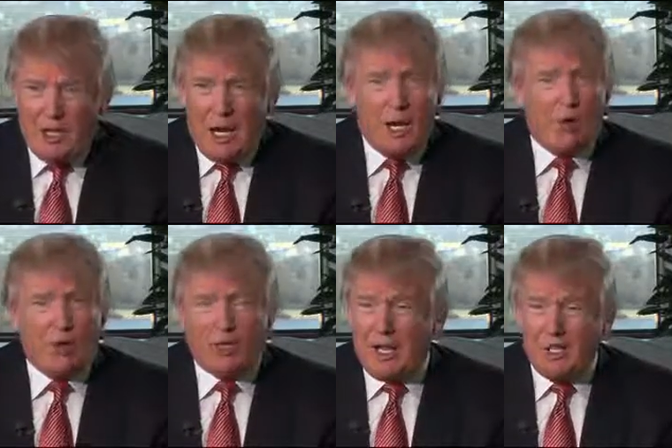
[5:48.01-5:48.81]
and
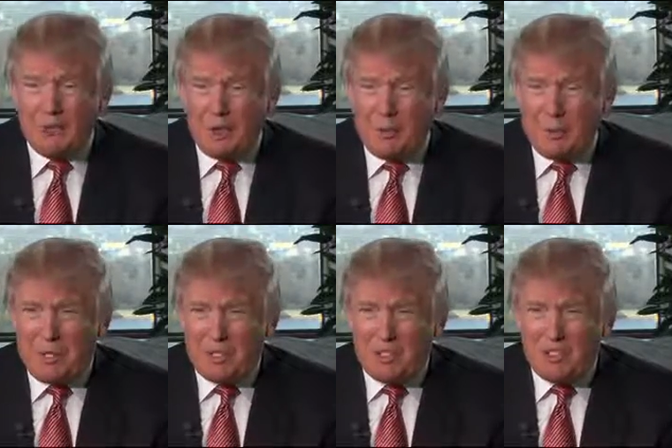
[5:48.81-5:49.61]
on lots of other
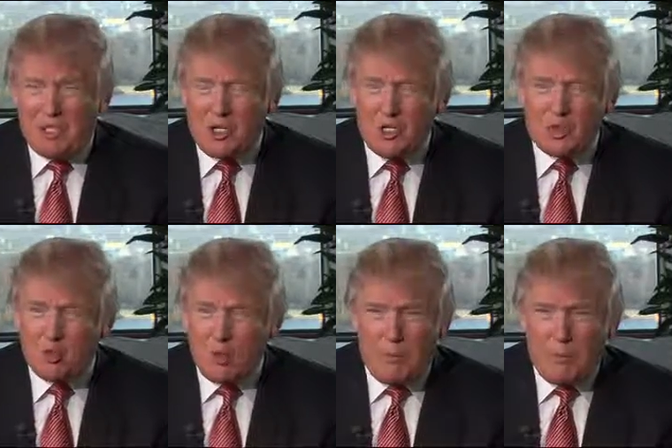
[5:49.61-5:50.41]
places that just
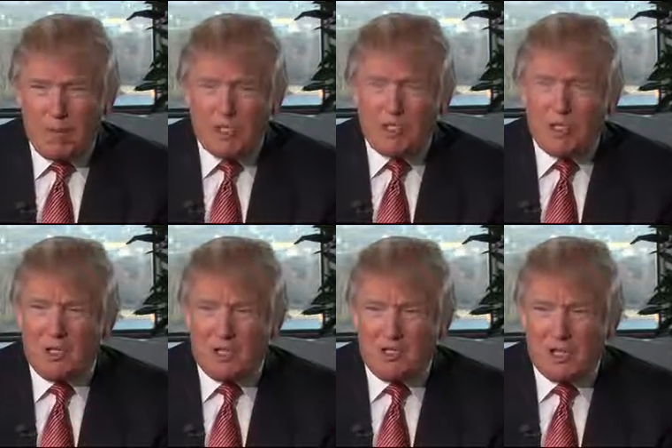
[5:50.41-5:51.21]
rip us
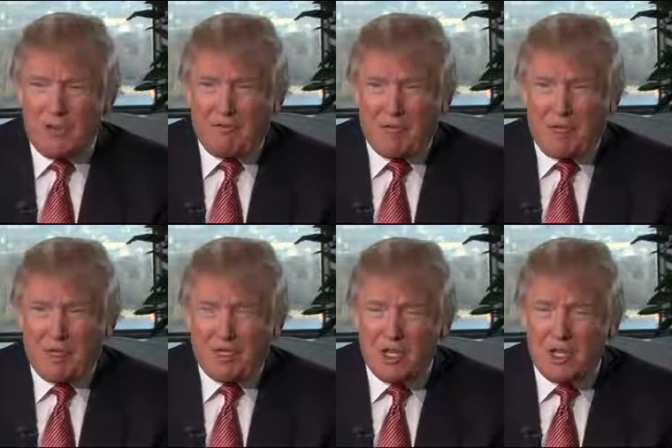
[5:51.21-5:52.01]
and just laugh at
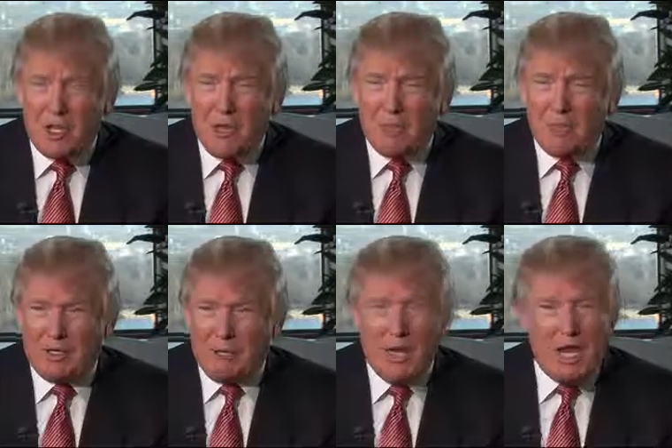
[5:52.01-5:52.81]
us, and they can't
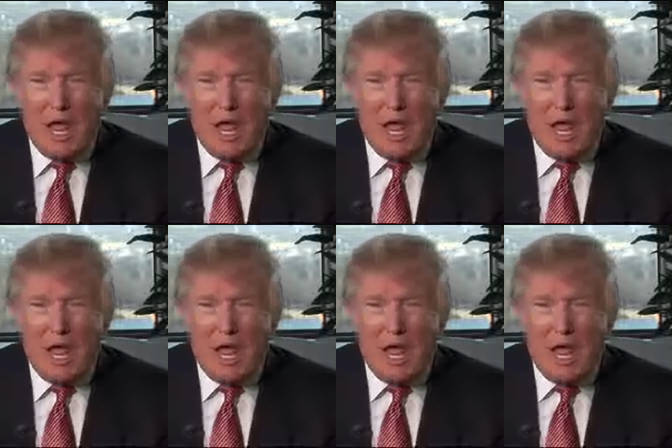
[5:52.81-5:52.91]
believe it,